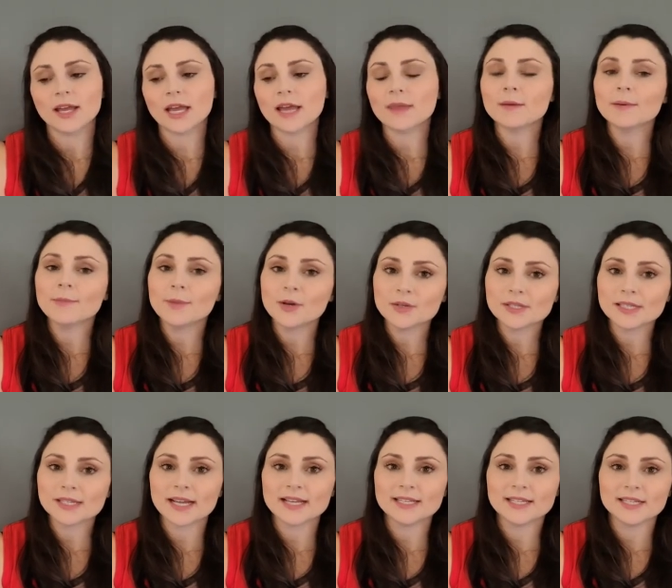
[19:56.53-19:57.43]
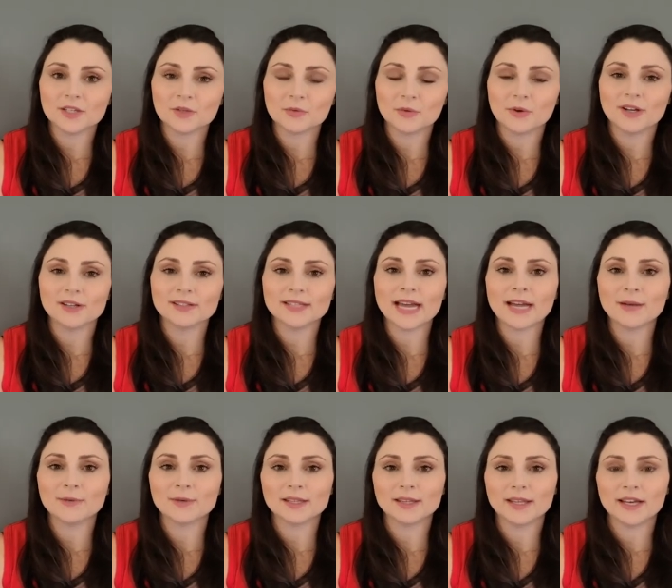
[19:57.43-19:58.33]
In the most ideal world,
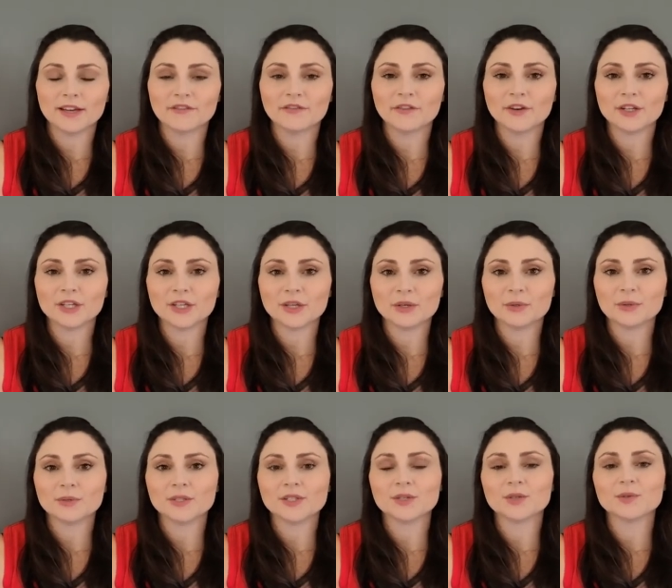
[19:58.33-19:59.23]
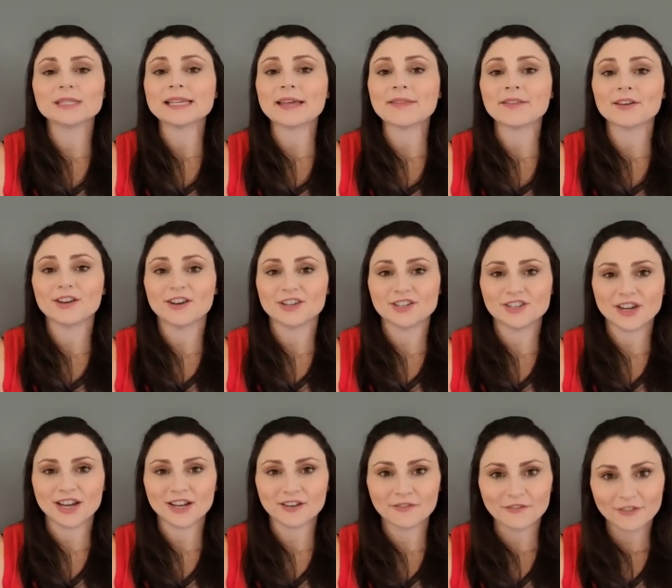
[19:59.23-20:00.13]
I would love for you to send the
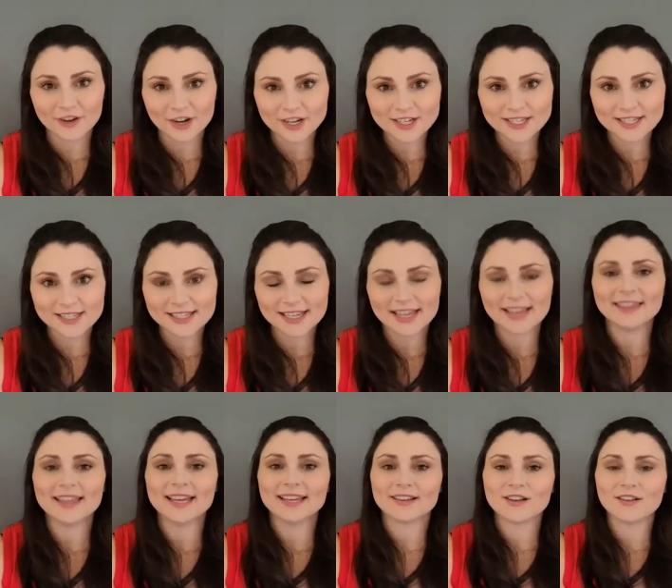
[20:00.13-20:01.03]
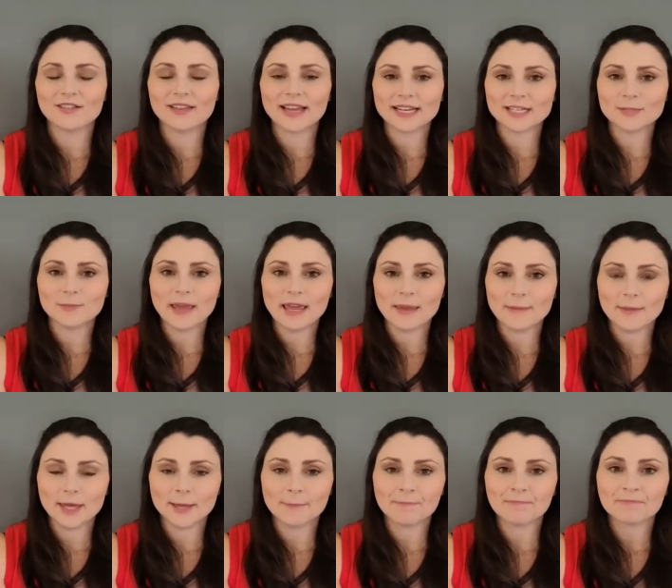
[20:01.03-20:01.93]
contract first and then collect
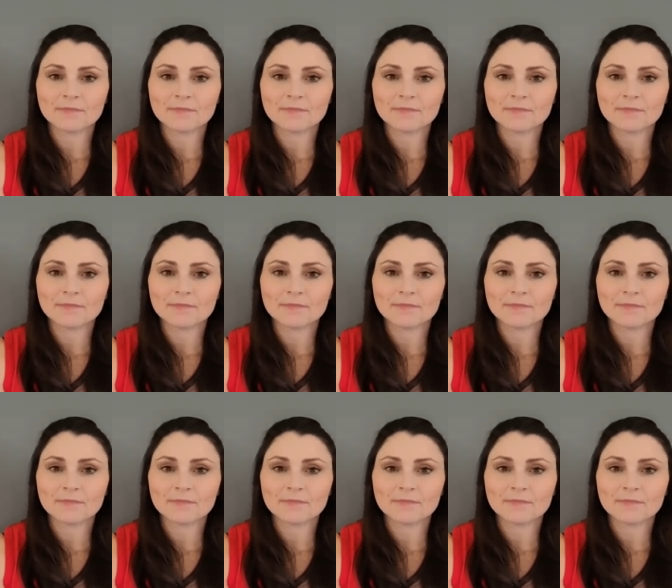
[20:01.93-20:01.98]
payment.